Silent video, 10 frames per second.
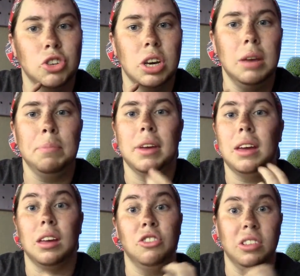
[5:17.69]
shape
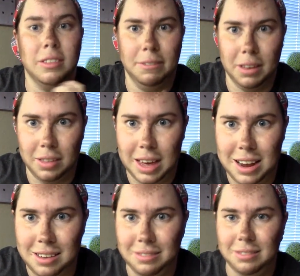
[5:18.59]
and just fill that
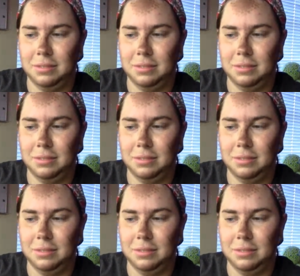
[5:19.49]
in.